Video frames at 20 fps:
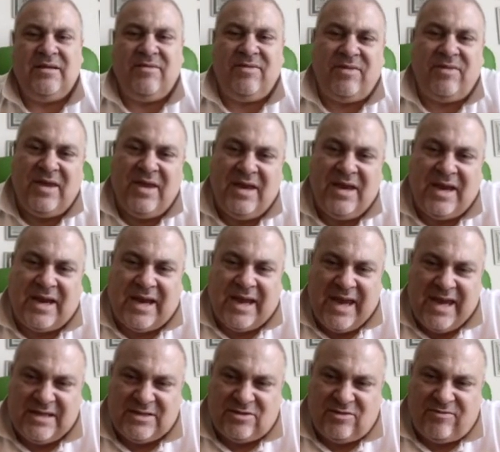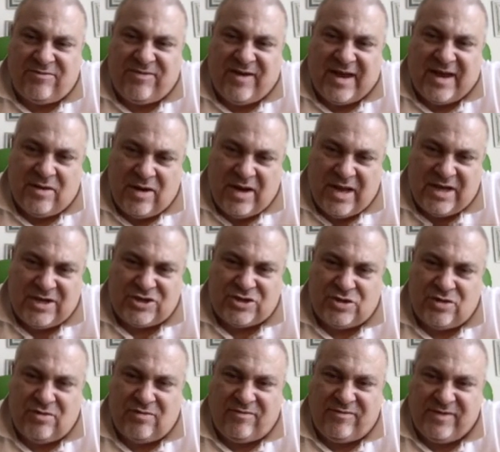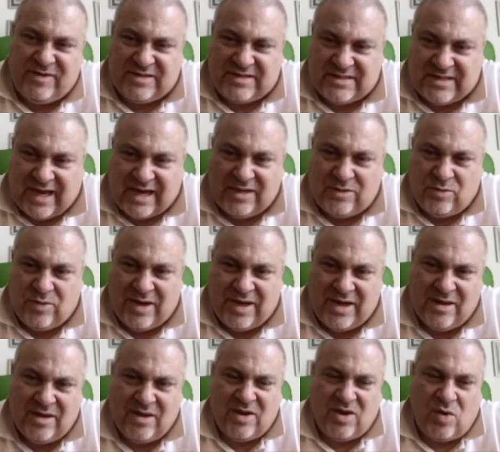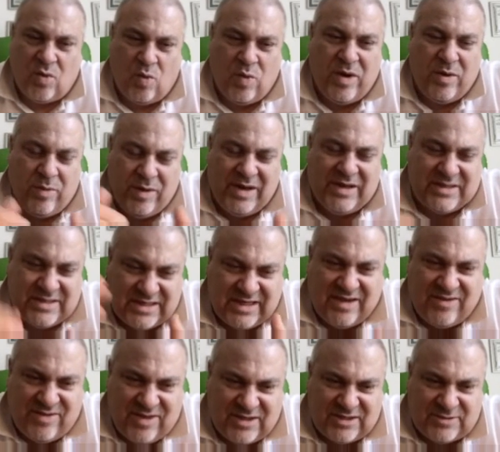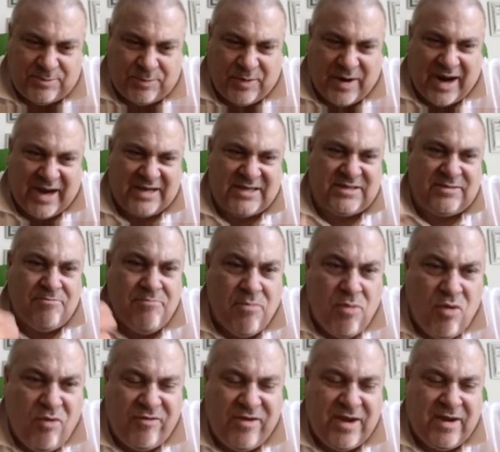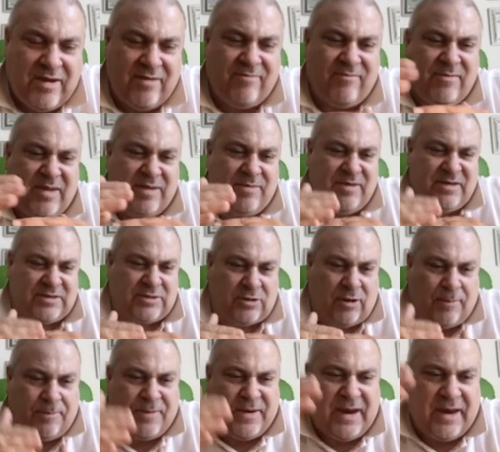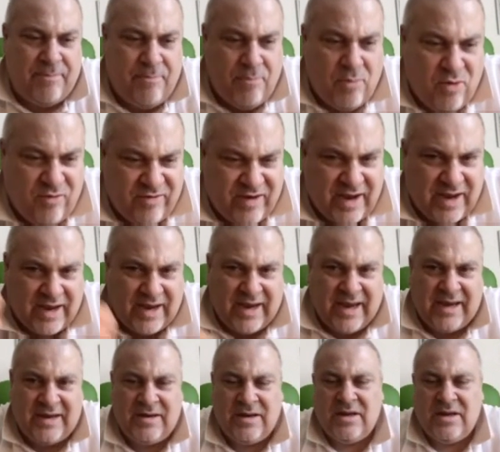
in case of violation of this sideways, we will see this price moving, maybe stopping and moving again.